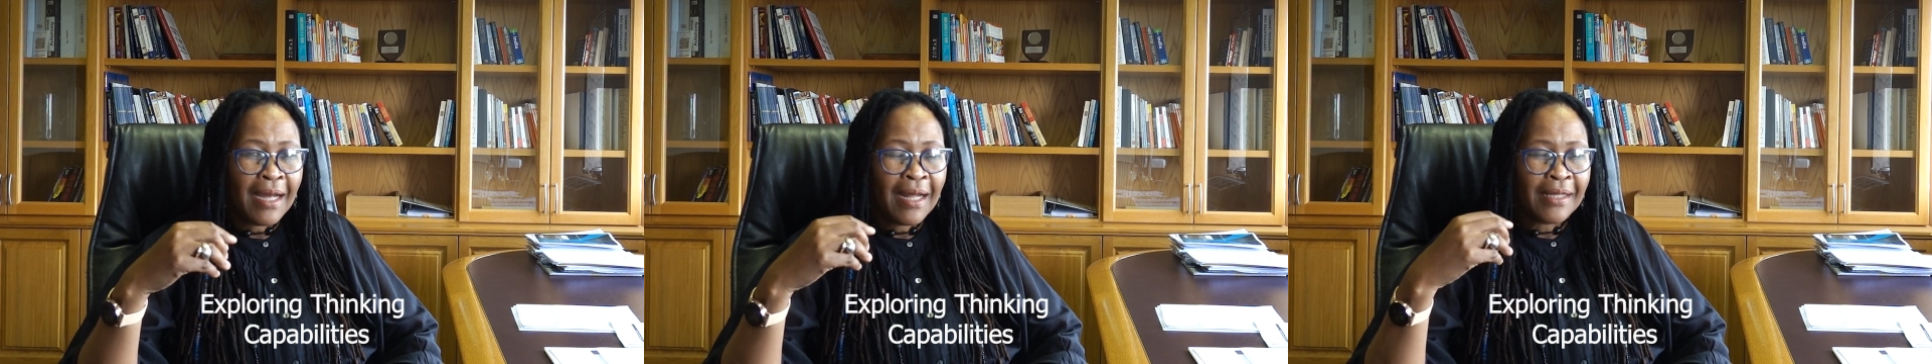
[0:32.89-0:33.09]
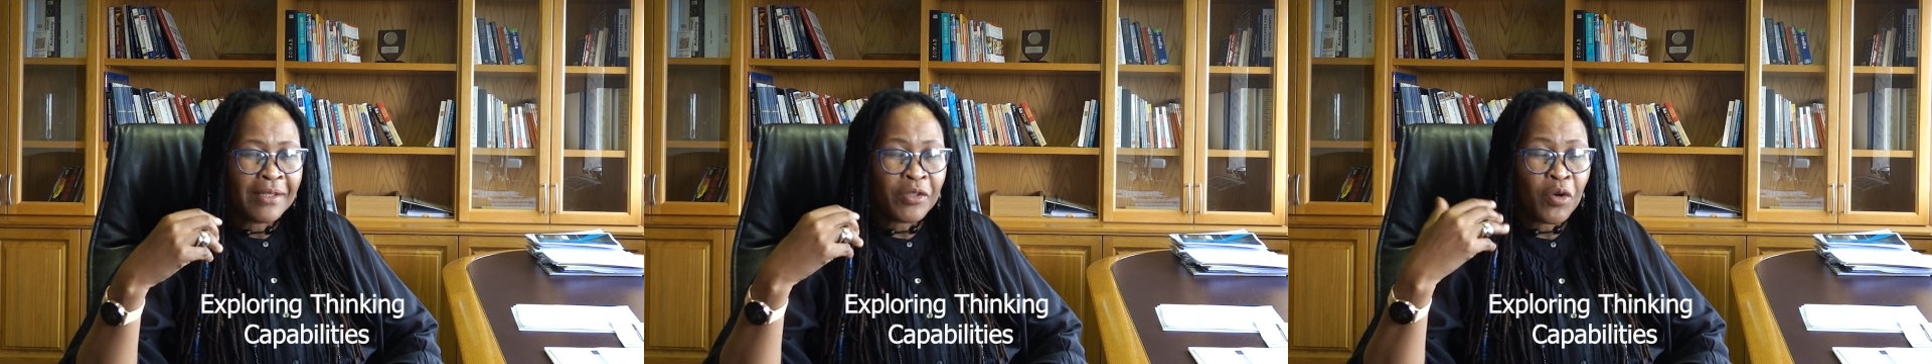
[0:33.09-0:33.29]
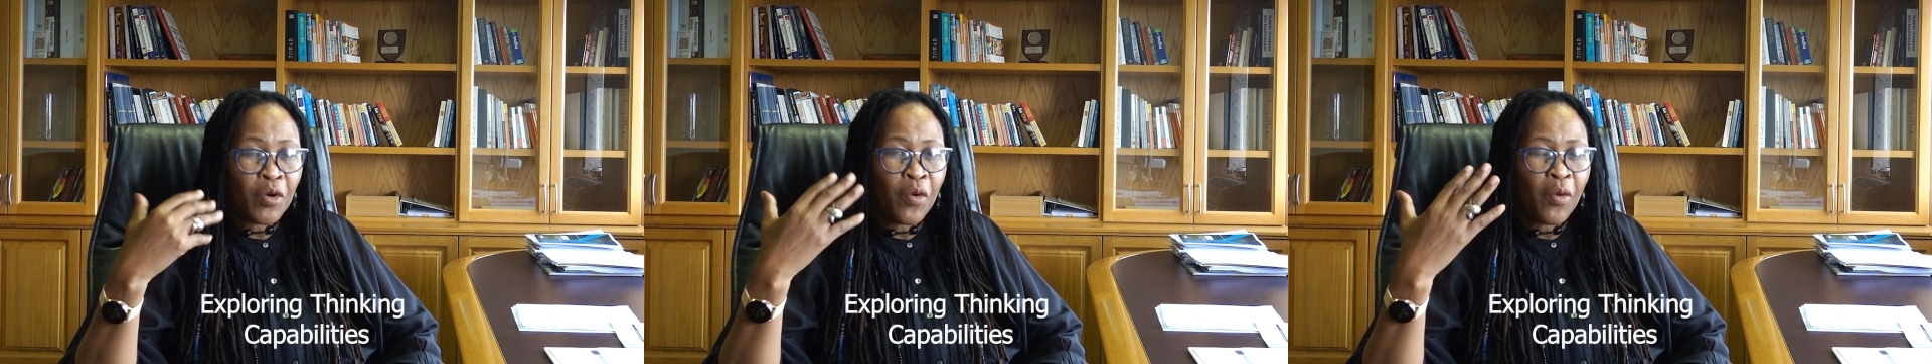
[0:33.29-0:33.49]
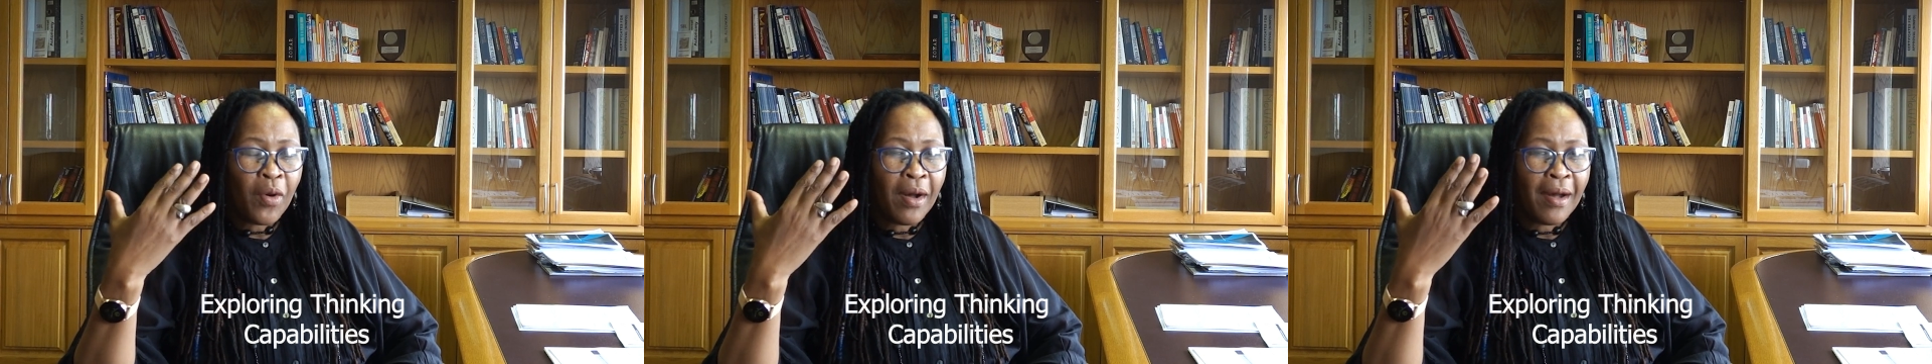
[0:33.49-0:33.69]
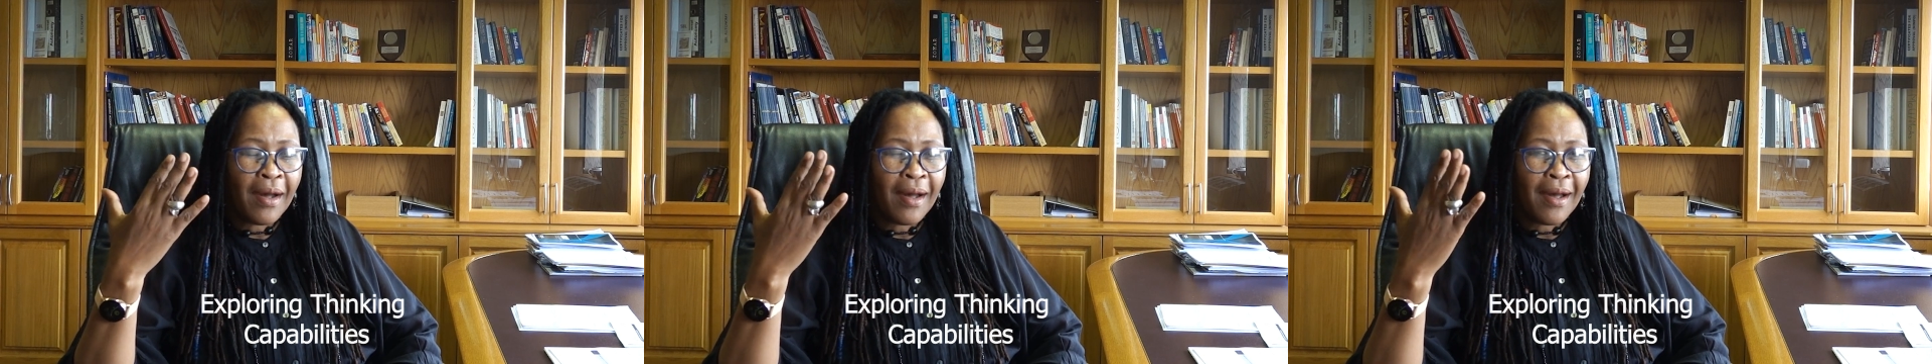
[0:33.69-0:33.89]

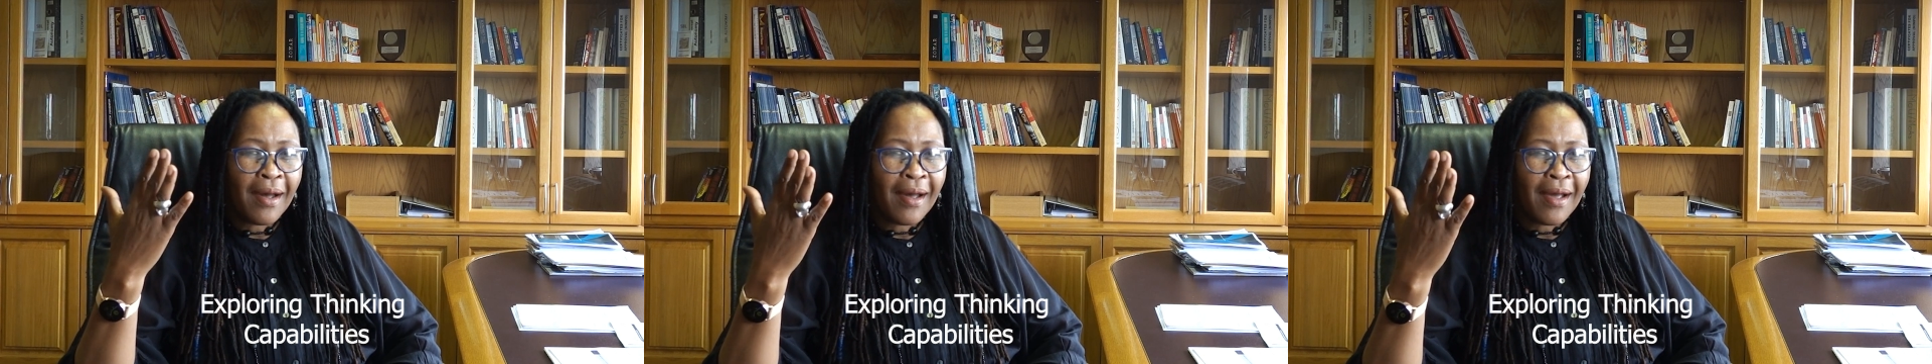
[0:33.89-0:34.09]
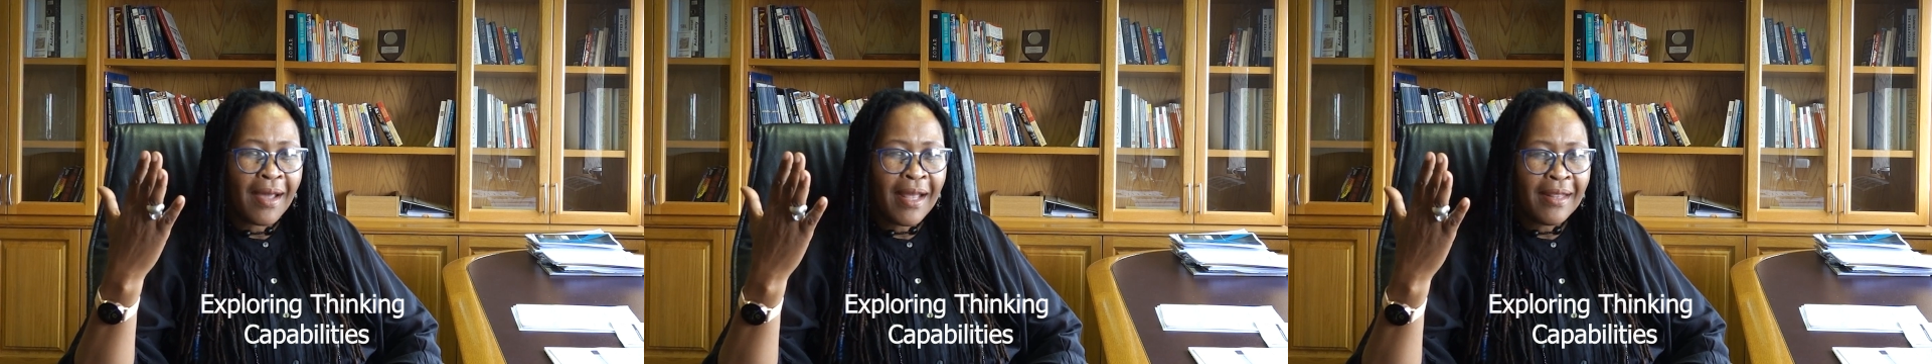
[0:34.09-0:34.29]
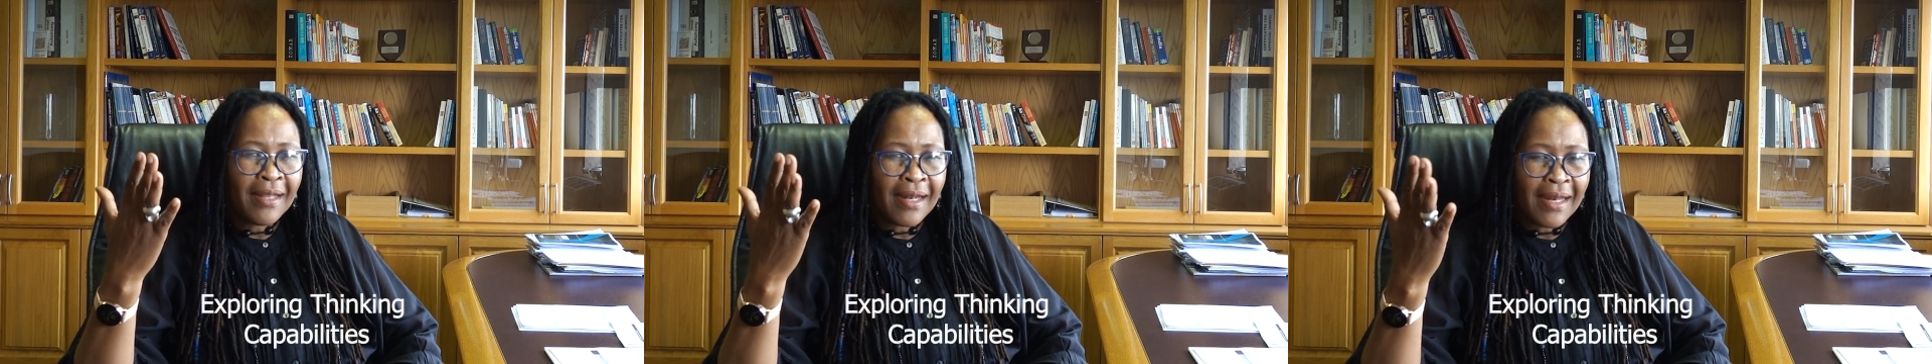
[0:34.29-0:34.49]
So in the